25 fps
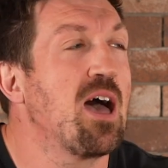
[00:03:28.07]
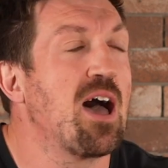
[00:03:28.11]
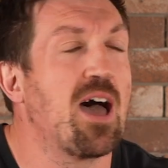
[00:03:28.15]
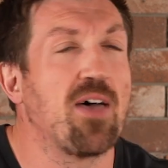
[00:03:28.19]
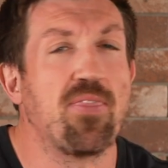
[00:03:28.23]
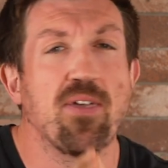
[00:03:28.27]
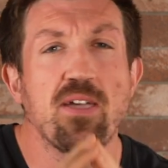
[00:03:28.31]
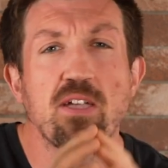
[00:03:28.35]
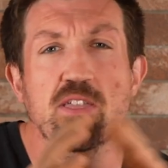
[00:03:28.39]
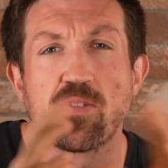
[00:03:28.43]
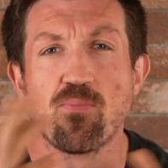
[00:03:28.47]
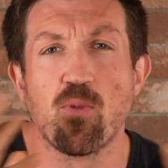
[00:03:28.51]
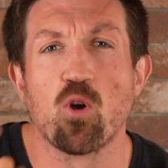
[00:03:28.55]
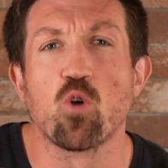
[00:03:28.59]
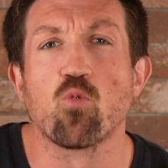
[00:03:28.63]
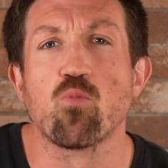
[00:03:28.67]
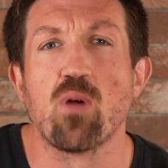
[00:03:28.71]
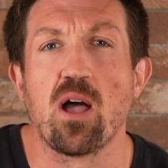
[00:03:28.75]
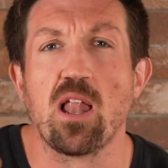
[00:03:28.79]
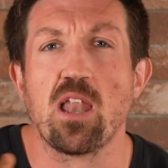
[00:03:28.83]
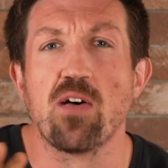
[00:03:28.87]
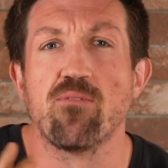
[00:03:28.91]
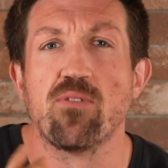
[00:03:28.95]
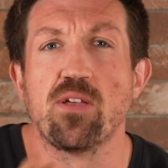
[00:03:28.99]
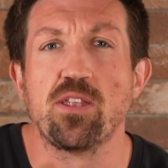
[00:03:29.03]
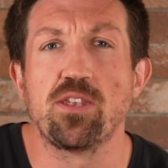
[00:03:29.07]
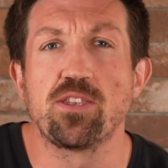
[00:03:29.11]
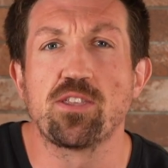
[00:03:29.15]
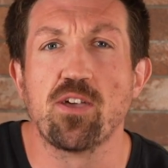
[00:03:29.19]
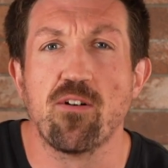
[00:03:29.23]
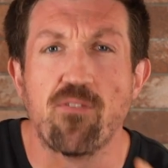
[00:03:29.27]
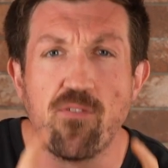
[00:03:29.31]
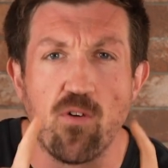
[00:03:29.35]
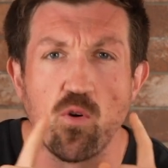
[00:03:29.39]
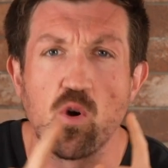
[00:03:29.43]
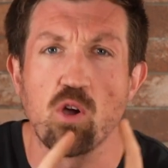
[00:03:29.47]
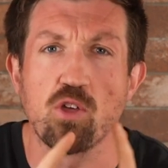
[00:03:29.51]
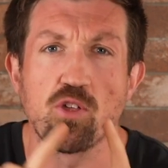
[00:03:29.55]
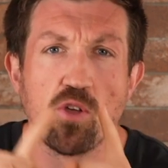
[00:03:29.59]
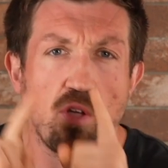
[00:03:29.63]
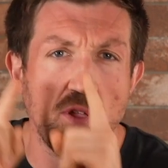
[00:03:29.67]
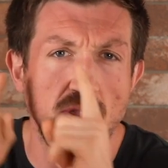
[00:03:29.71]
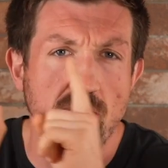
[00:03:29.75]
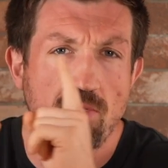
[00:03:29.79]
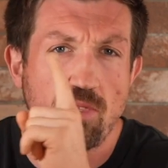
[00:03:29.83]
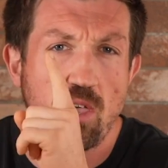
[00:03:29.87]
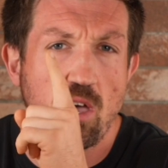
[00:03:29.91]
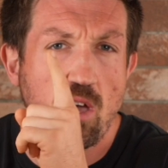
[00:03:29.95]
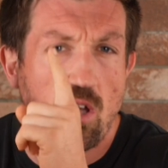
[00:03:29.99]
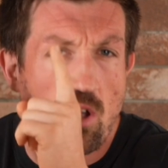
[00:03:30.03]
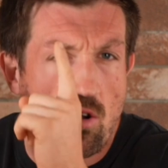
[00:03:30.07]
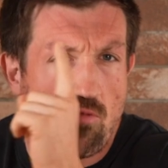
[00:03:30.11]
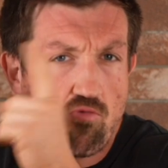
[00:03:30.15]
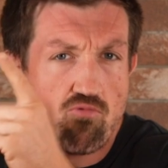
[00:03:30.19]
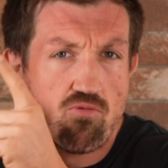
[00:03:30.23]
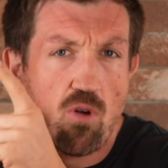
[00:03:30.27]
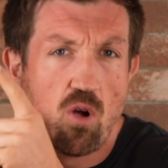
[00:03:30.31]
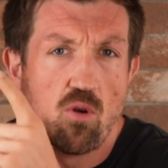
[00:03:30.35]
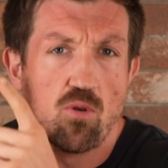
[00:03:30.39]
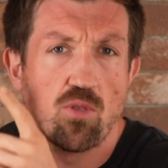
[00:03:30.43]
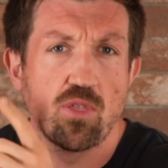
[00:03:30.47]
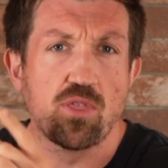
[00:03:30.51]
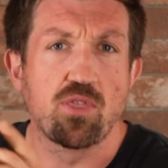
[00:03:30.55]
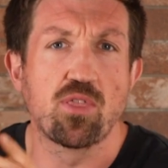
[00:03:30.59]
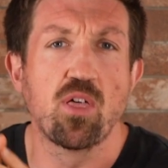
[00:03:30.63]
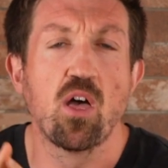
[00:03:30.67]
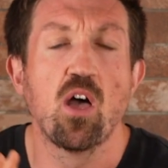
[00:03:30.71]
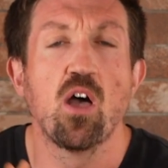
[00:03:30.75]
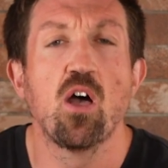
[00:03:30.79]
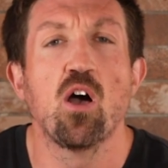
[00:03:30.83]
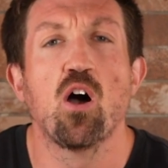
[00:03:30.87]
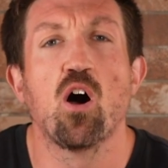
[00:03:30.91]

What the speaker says: I think it's more relevant to focus on the growth